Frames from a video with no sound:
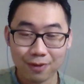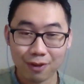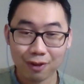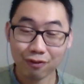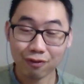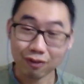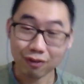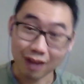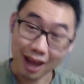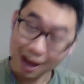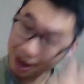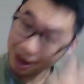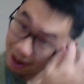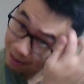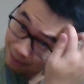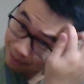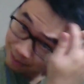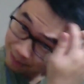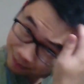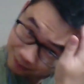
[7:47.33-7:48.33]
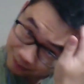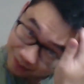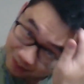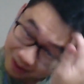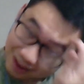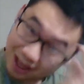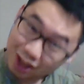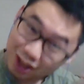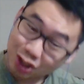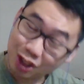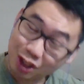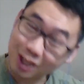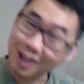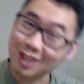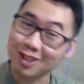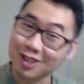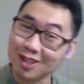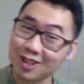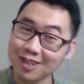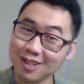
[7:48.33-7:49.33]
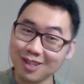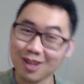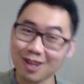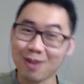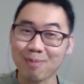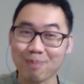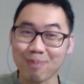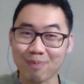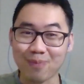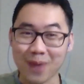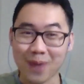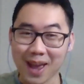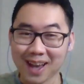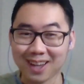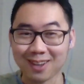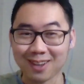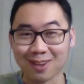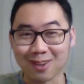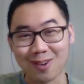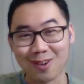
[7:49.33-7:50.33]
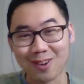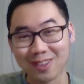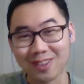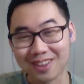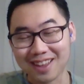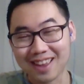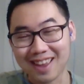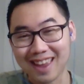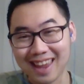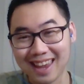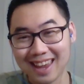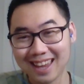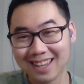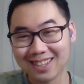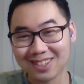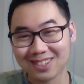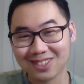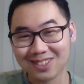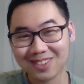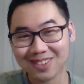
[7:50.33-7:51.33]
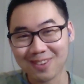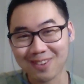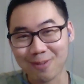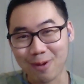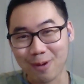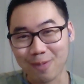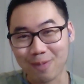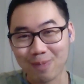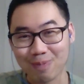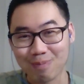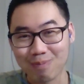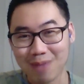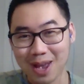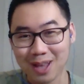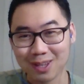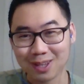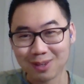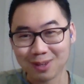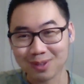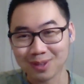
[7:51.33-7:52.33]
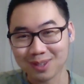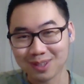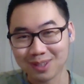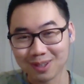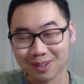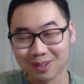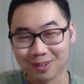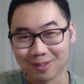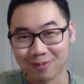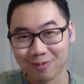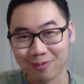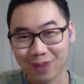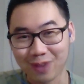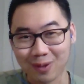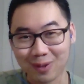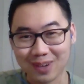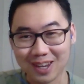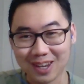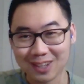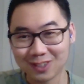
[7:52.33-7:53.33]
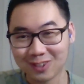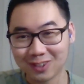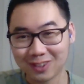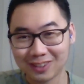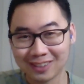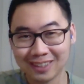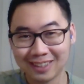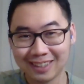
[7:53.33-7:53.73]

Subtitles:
Lamb? That shit existed back during the age where magic was still foundational?